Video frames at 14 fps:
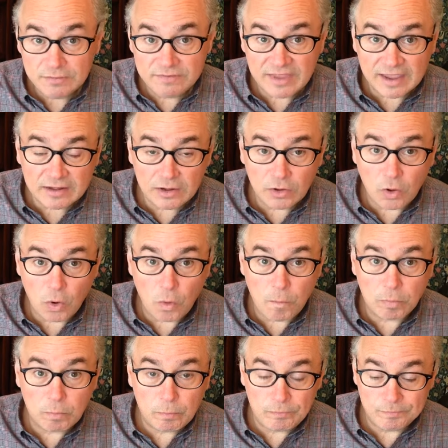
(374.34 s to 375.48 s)

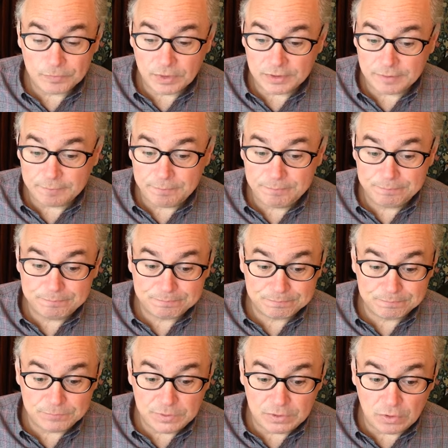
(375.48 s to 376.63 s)
technical, uh,
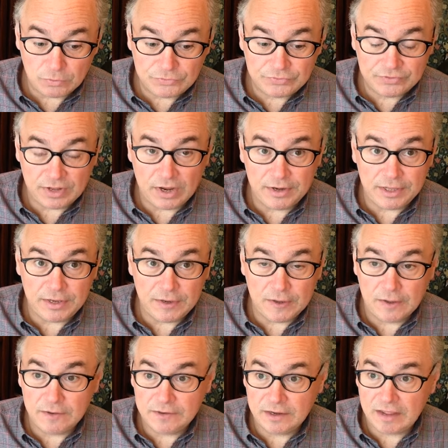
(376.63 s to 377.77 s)
you know, study
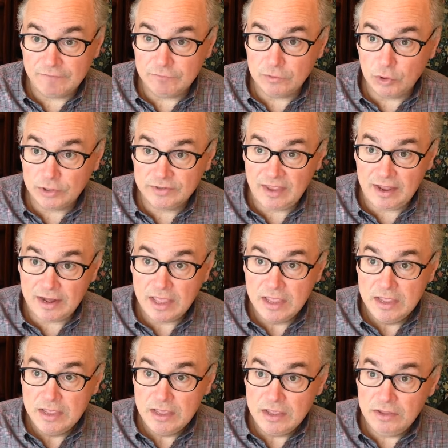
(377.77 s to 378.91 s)
uh, that I've looked at
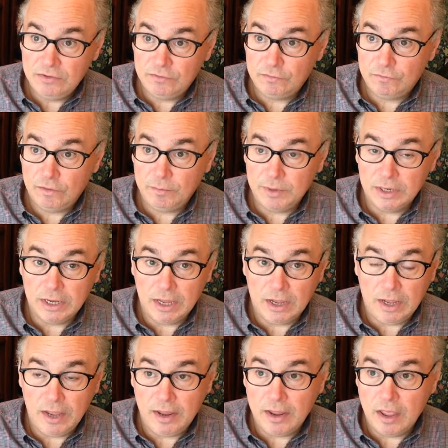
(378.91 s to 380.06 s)
is from a
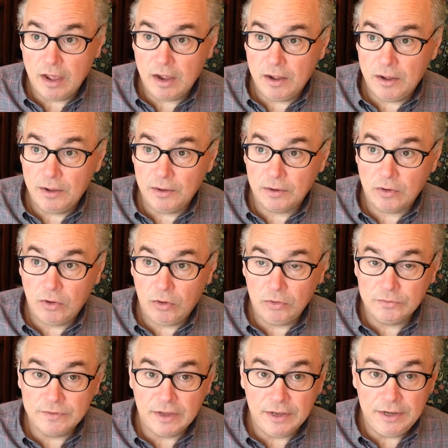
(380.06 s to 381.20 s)
guy uh,
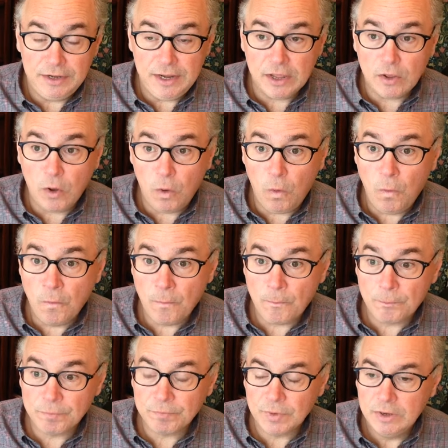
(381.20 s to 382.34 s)
called uh, Nickel.
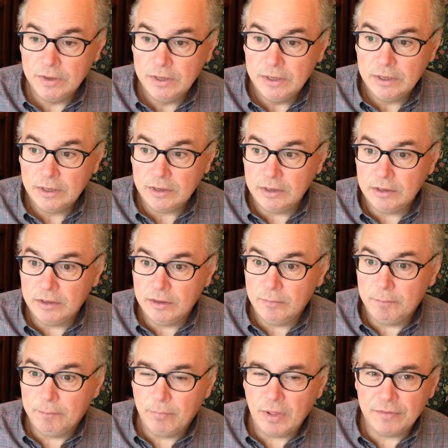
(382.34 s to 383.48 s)

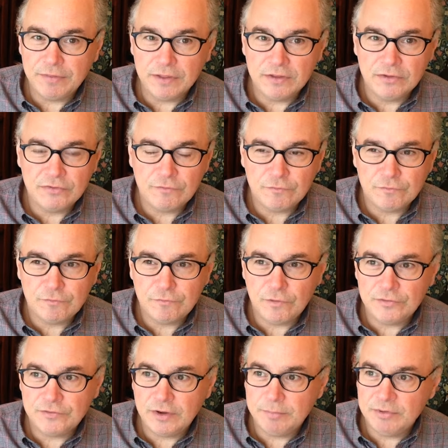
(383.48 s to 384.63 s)
Um, I think his
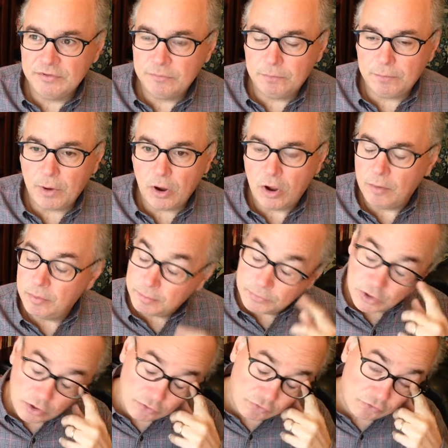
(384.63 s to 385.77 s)
first name is Bob, I'm
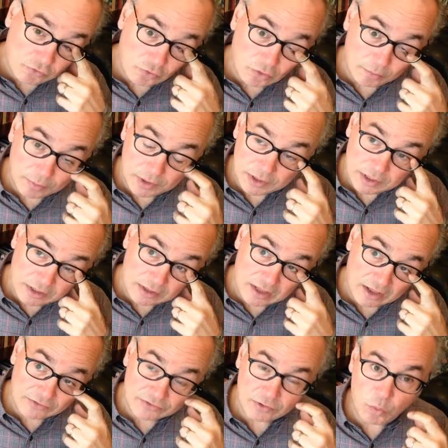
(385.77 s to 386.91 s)
not sure, but he
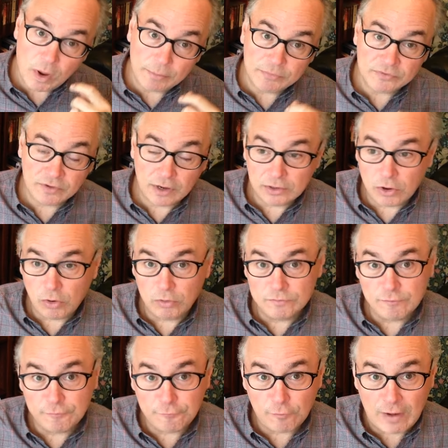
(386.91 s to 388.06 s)
has a website
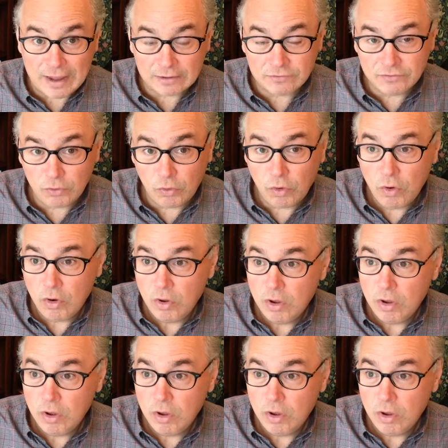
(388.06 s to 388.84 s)
called Fractal